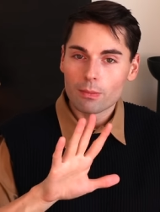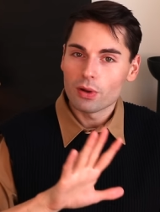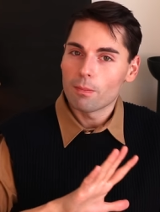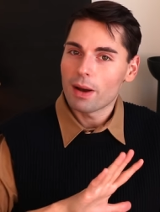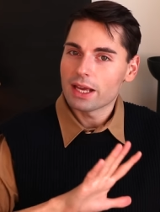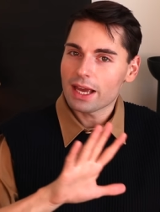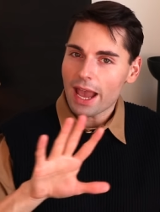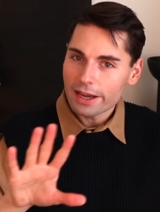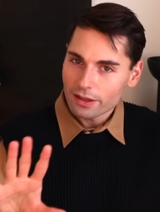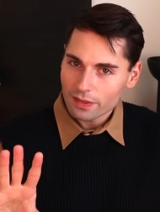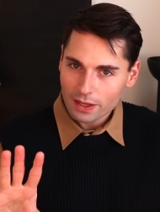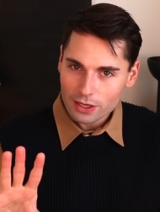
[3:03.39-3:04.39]
I'm not buying
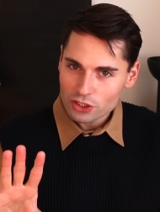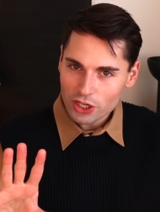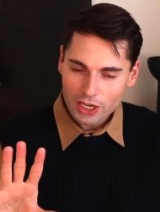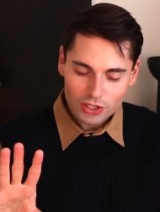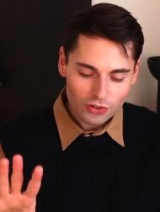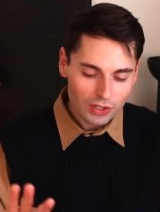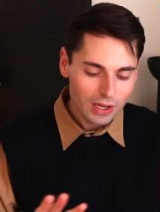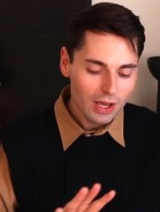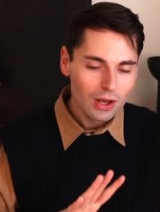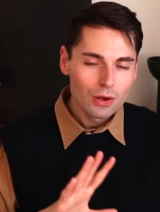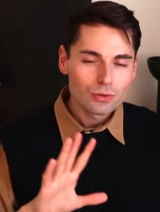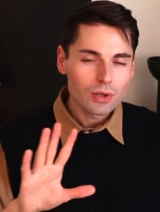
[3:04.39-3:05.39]
anything in January.
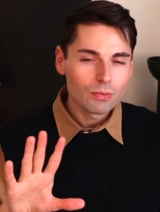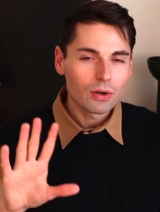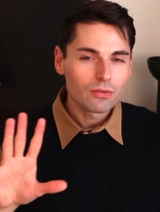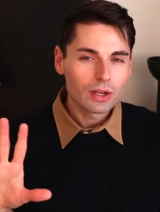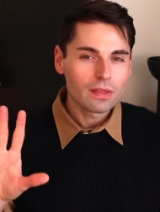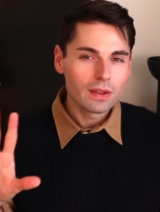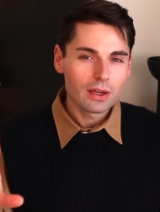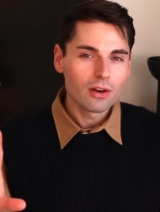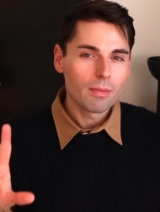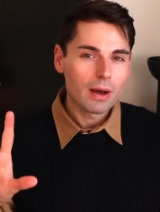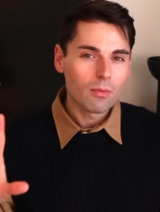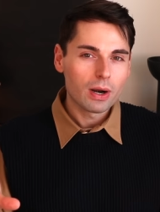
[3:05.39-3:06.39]
So I'm not really thinking
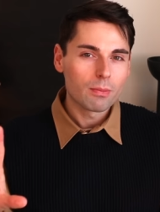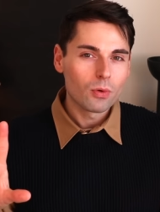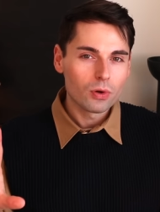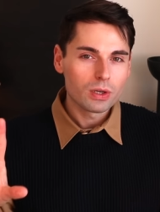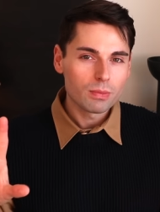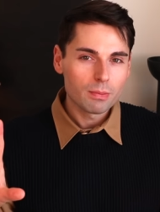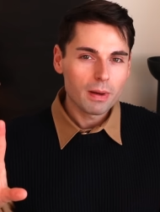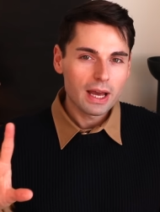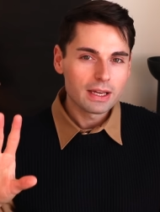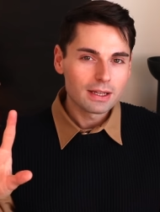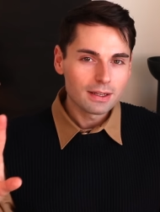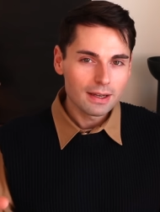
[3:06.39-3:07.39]
about what I'm going to be
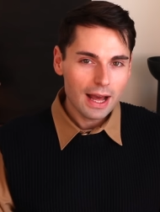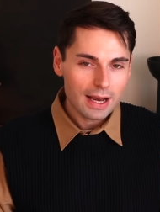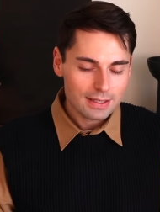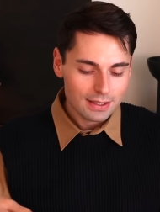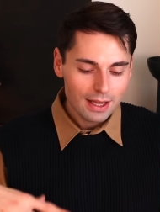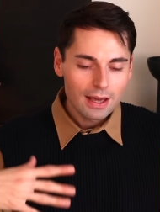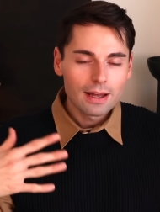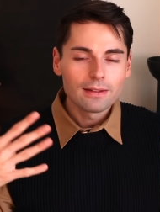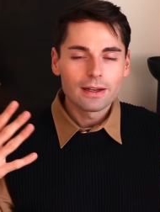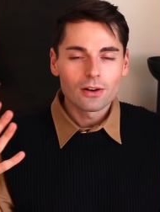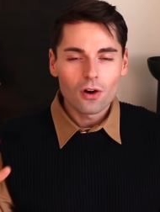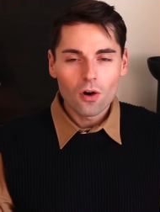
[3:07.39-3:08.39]
buying next.
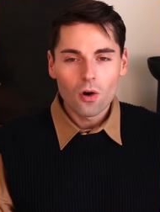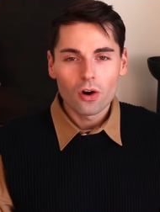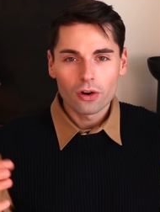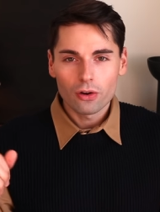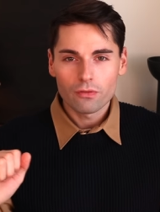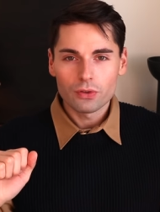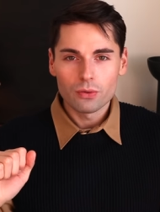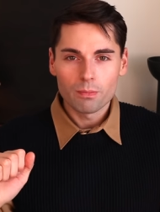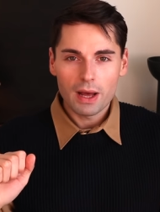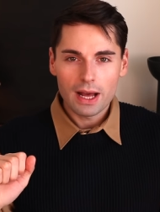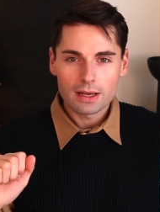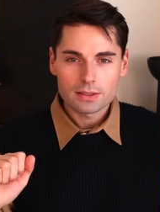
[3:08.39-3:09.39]
There are a few
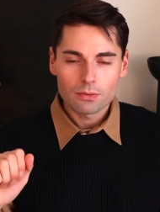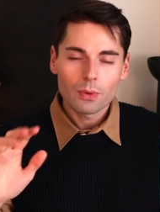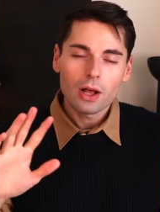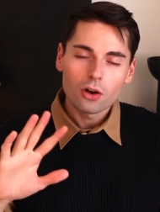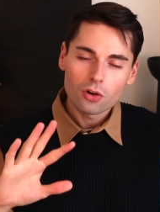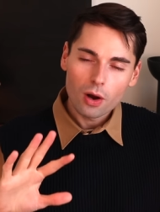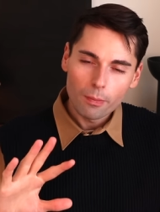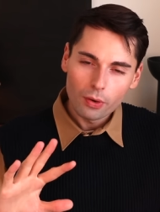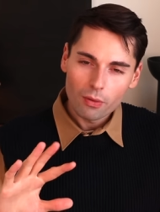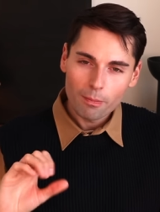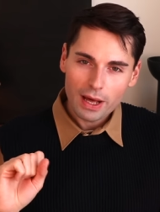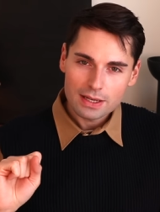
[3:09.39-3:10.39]
bags, well, a
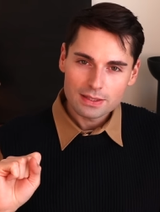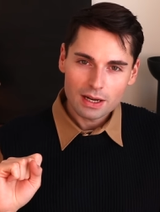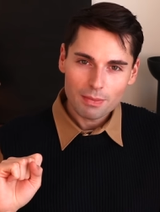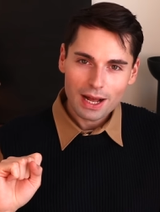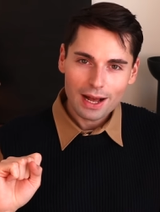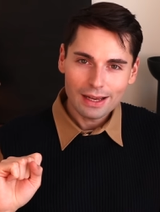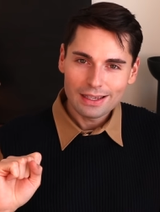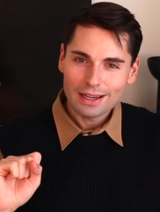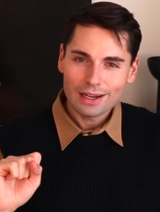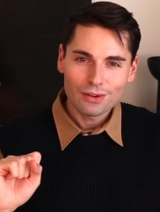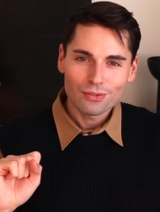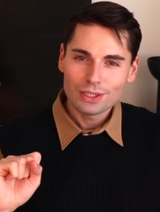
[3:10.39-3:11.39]
couple of bags that I'm eyeing,
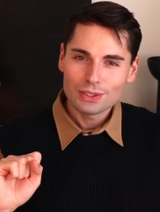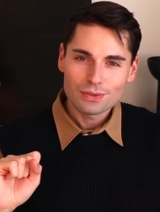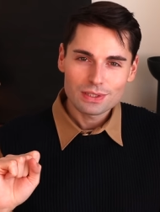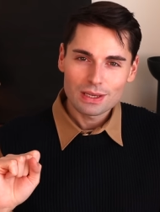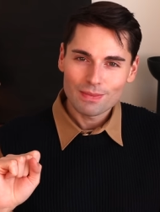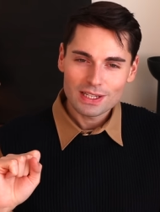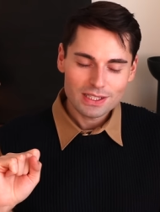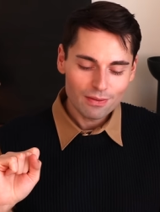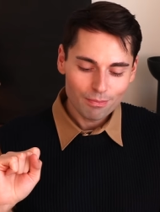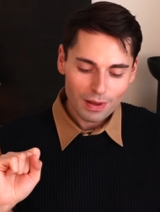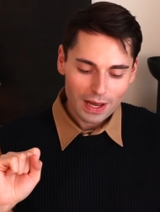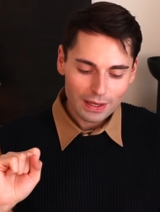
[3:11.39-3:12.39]
and I really don't see
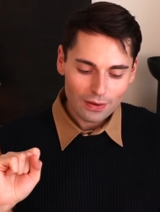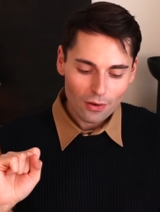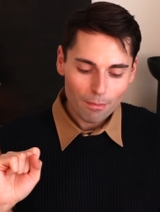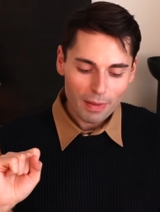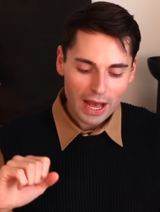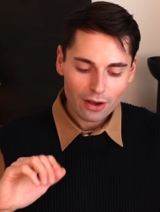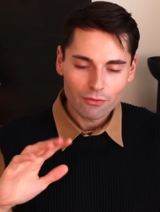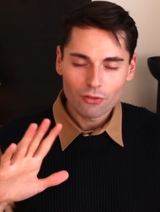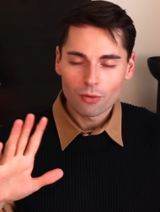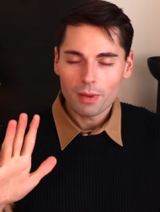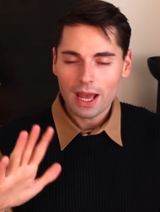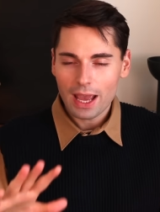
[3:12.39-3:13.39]
myself buying a bag
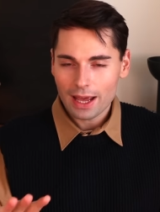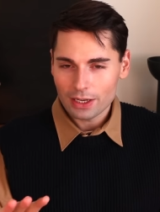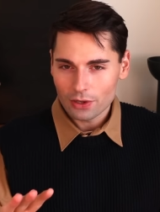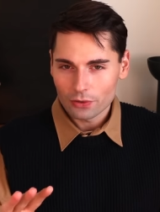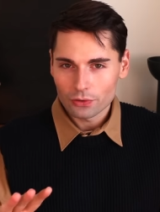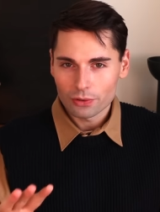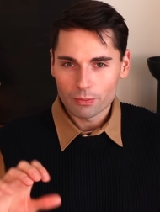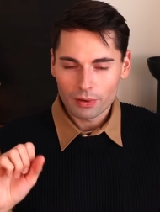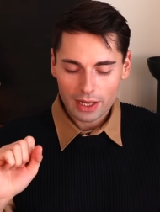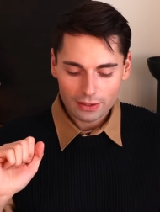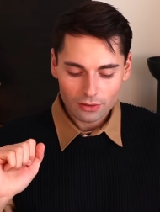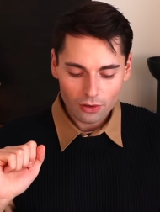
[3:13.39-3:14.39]
from any other
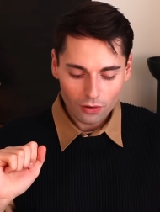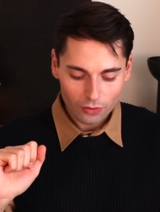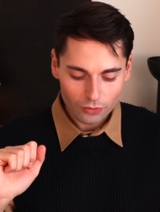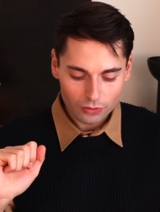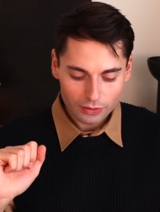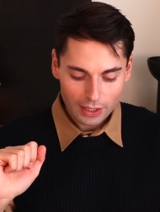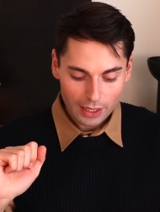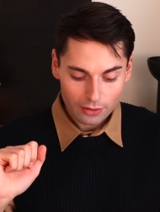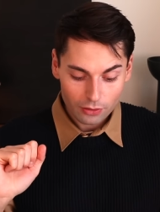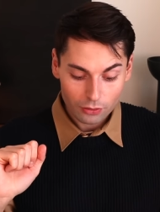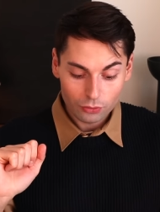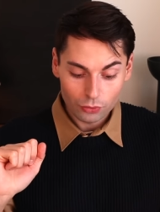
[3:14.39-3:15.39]
brand other
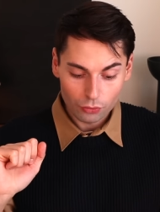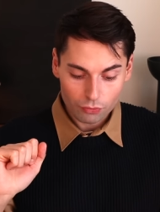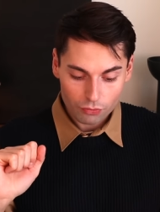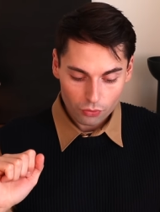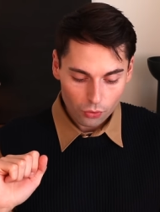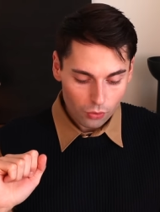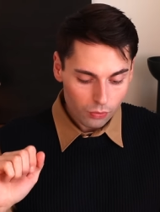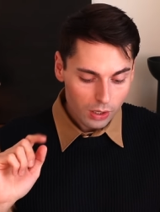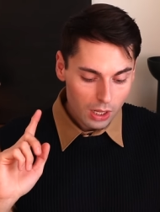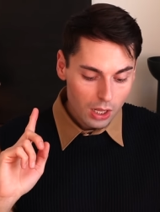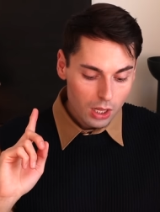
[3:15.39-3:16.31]
than the Row.